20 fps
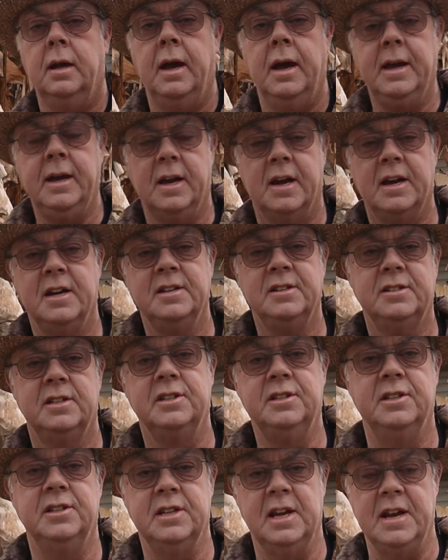Hey guys,
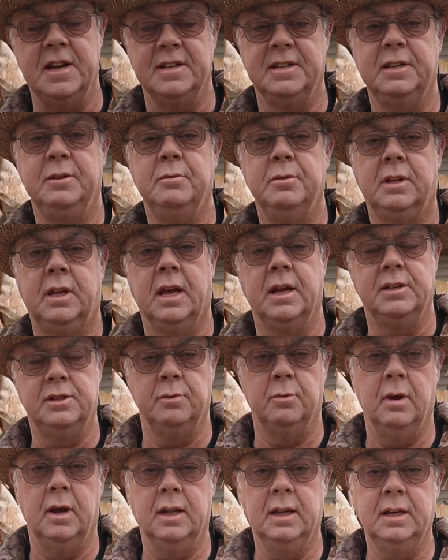this is Andy with Get
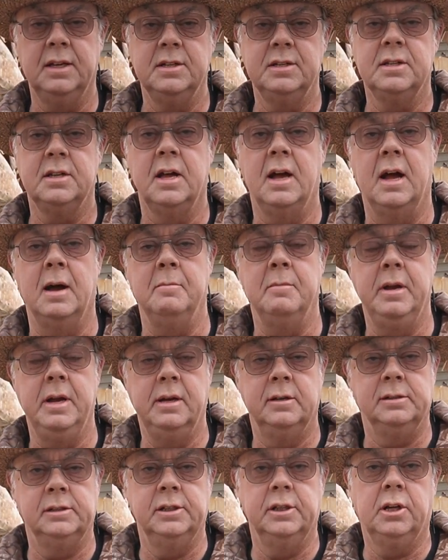Your Wellies. I'm
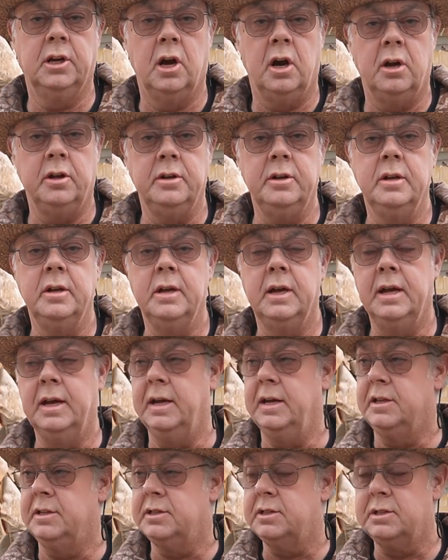here in the garden.
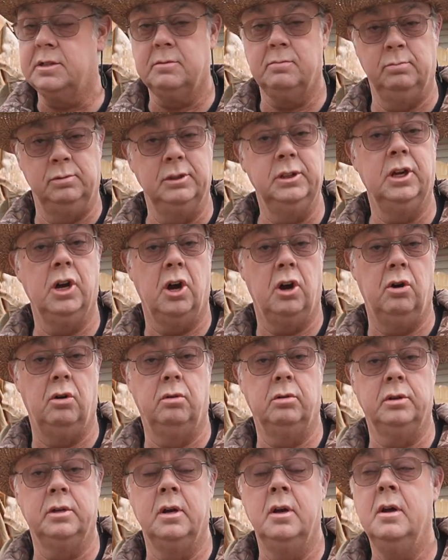It's pretty
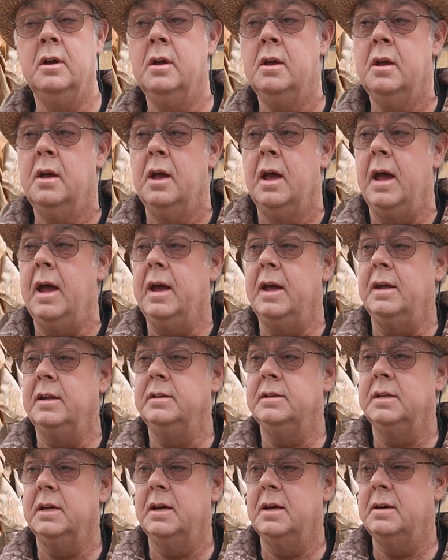cold,
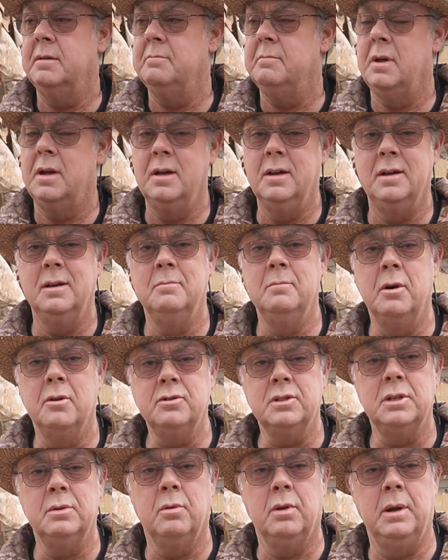and
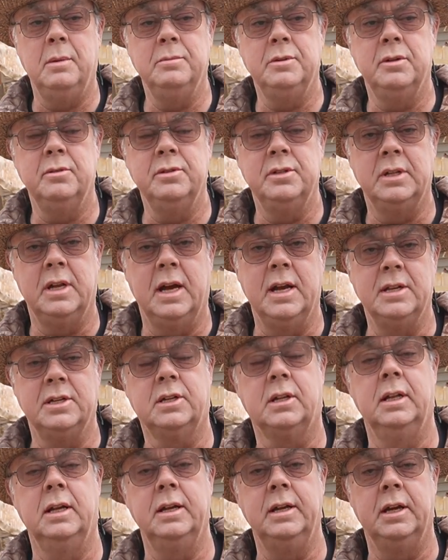mostly what I'm doing today is
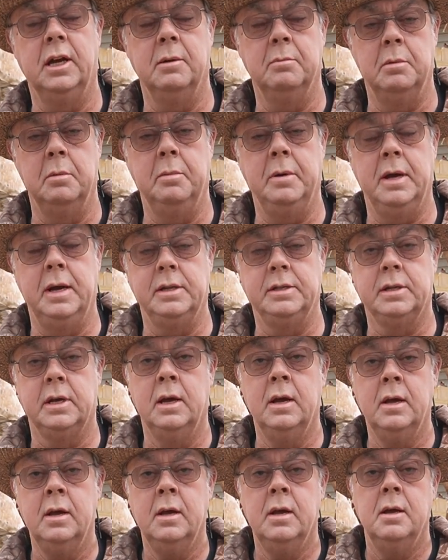cleaning up a bit.
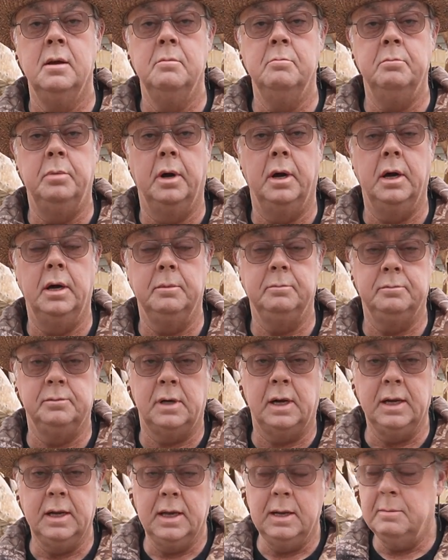But
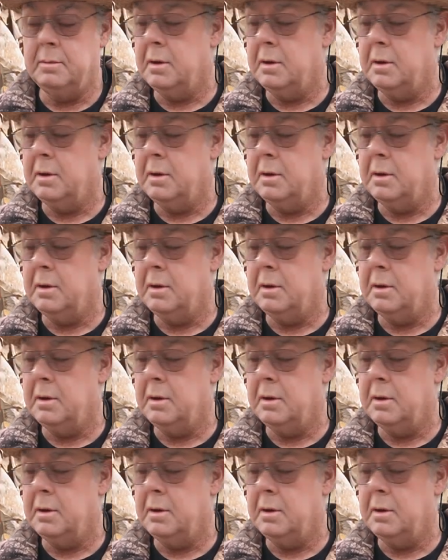right here